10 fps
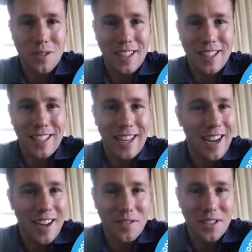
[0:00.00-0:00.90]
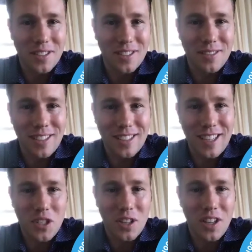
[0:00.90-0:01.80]
anything you have, just
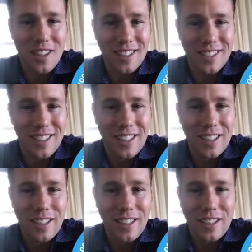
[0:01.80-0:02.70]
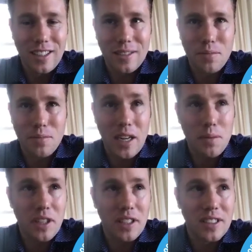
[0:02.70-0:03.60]
attach along, and
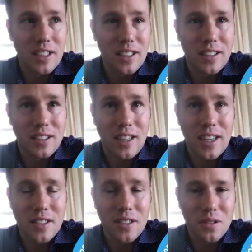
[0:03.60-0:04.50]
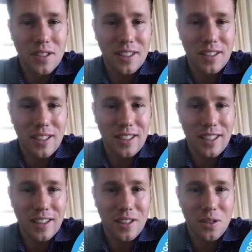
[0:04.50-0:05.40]
anybody listening to this on iTunes can
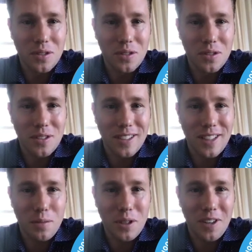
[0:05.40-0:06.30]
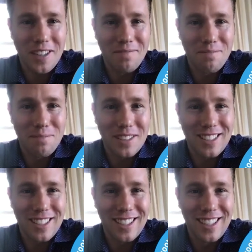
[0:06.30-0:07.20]
get those. So that'll be great.
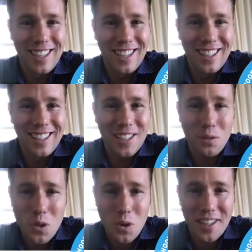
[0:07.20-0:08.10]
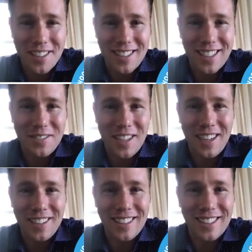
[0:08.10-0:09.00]
But thanks for joining us today,
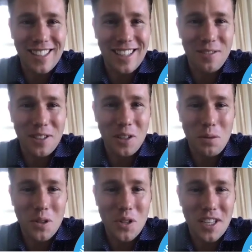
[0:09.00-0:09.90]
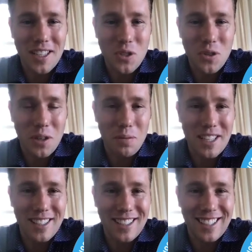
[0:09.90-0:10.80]
Val, and really appreciate it joining
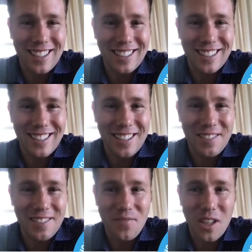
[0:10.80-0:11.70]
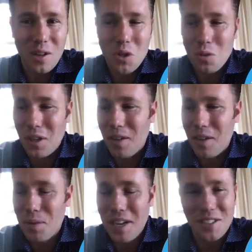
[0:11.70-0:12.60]
me. And, you know, I'm sure we'll have
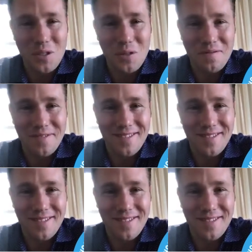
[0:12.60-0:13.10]
you back soon.